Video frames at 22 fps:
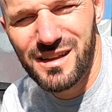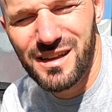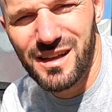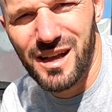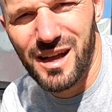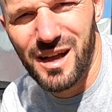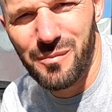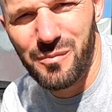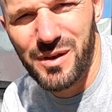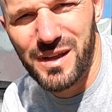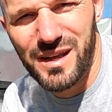
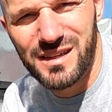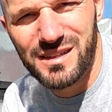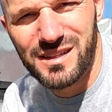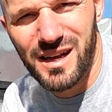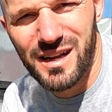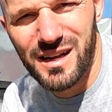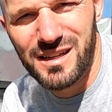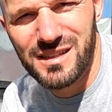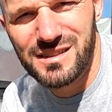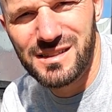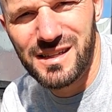um, we get
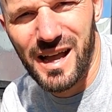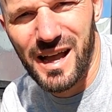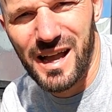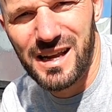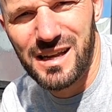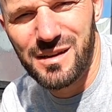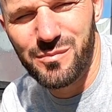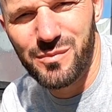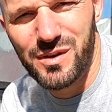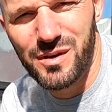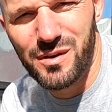done inside
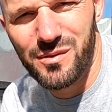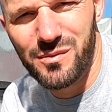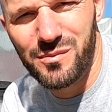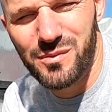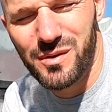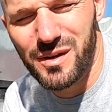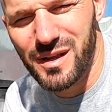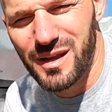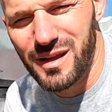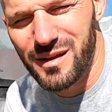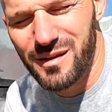and we,
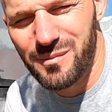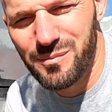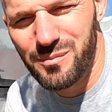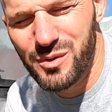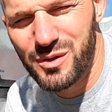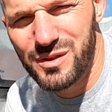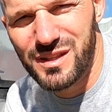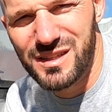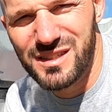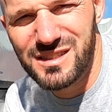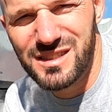we
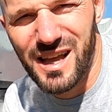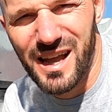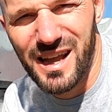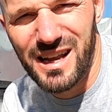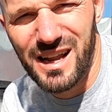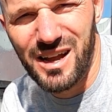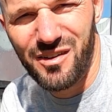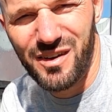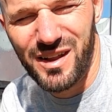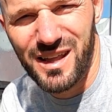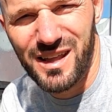put the slide
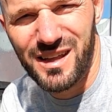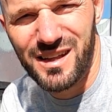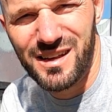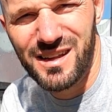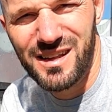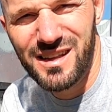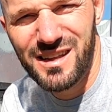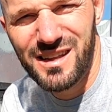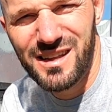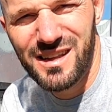out in,